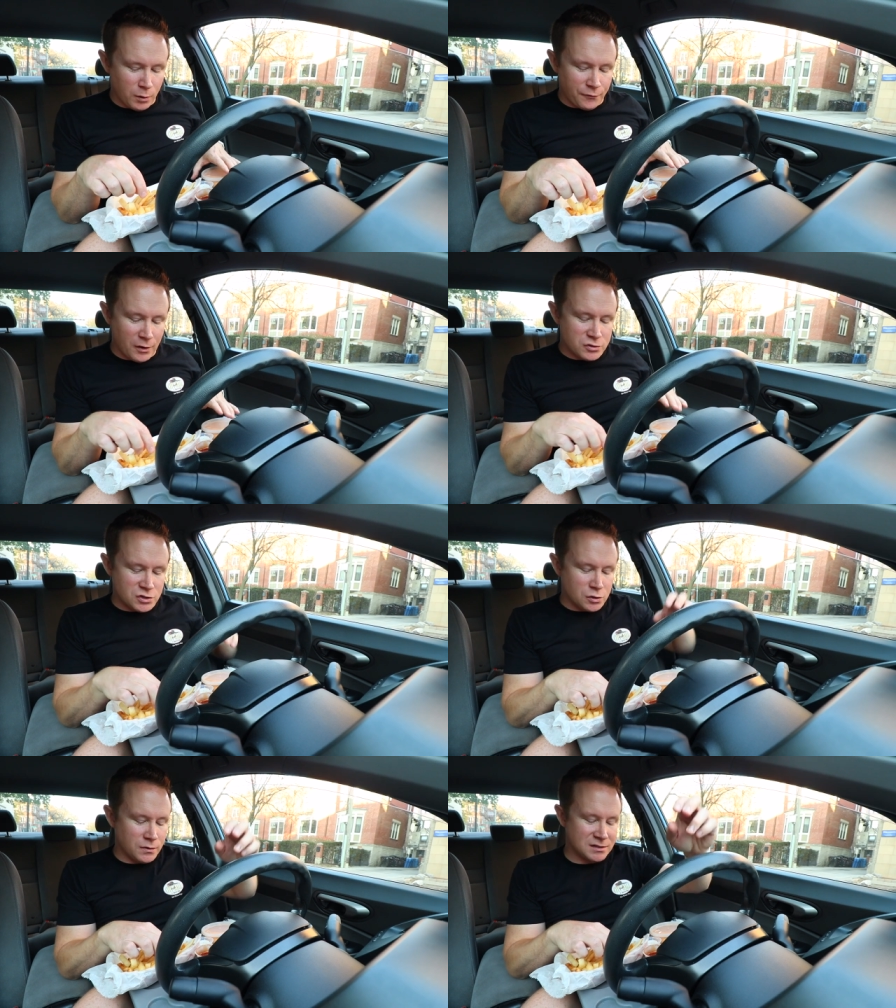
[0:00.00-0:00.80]
what if I was
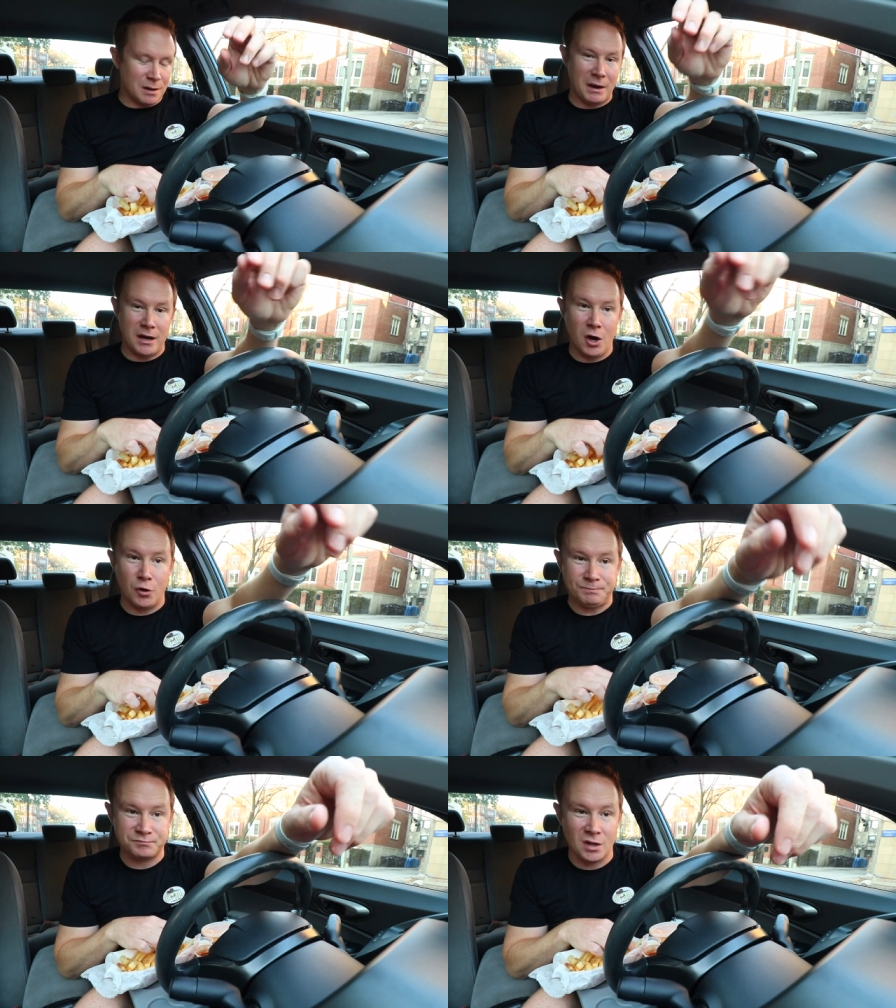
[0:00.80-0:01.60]
just doing this on my
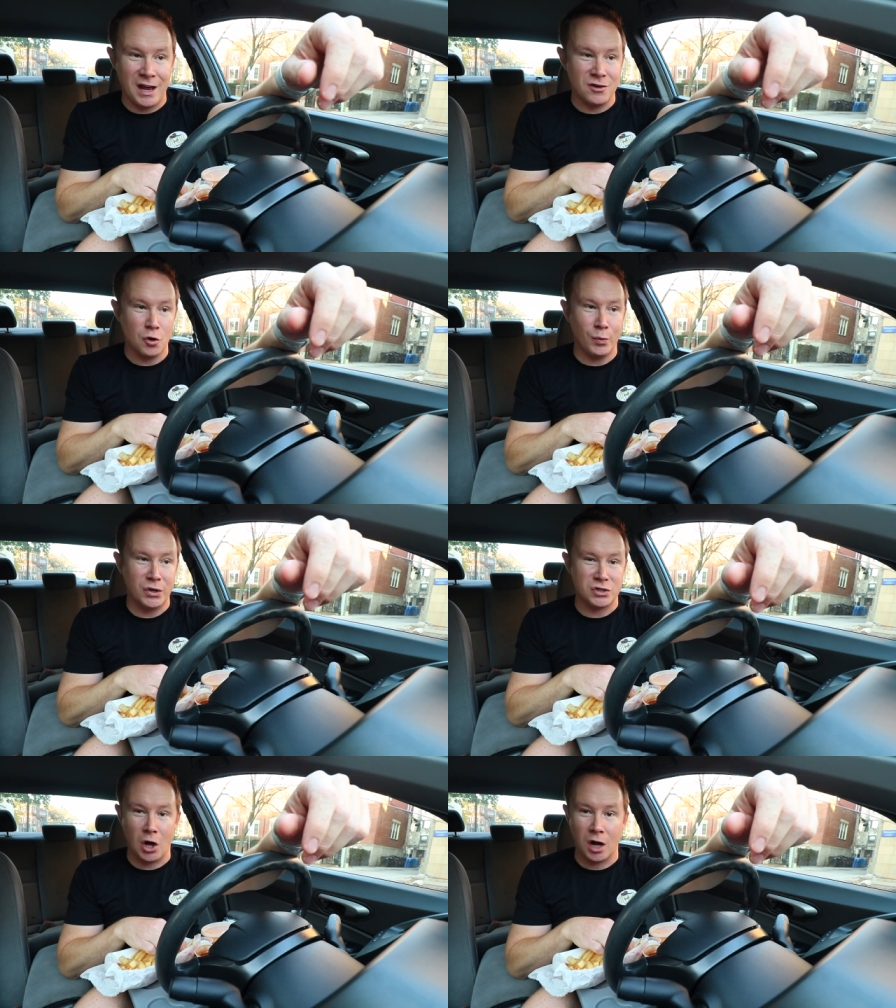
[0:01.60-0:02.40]
own and I had nobody
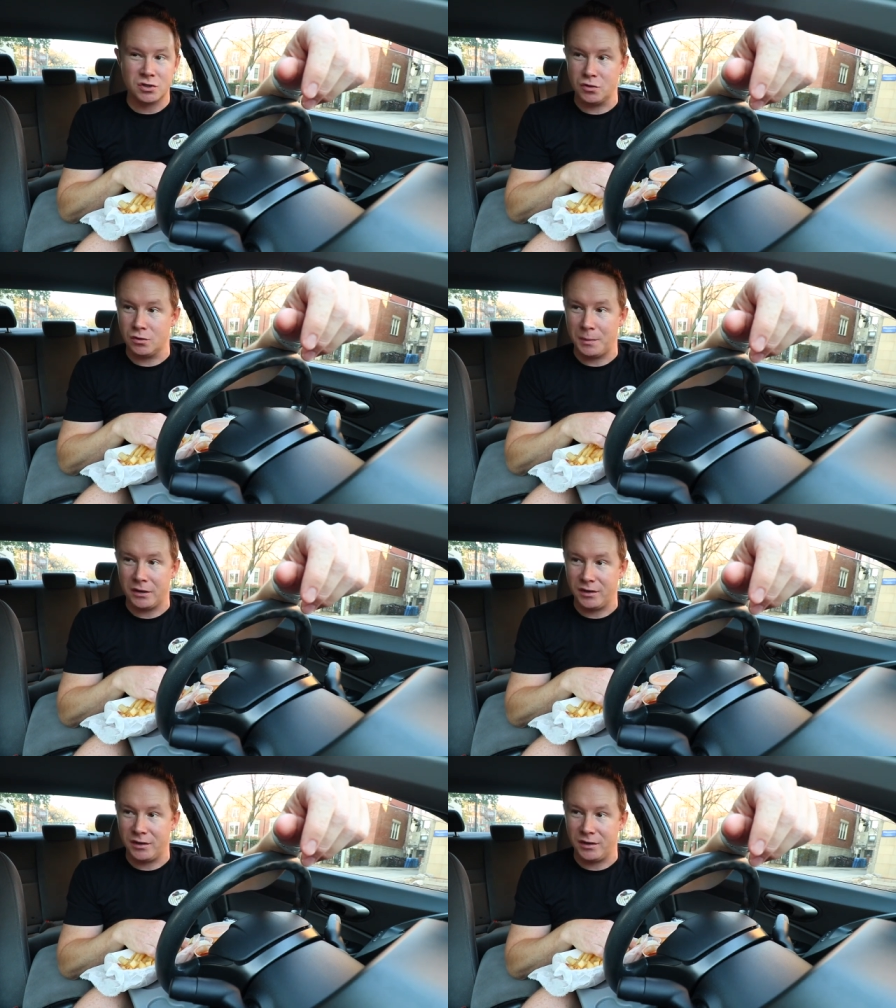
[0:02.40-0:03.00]
to talk to about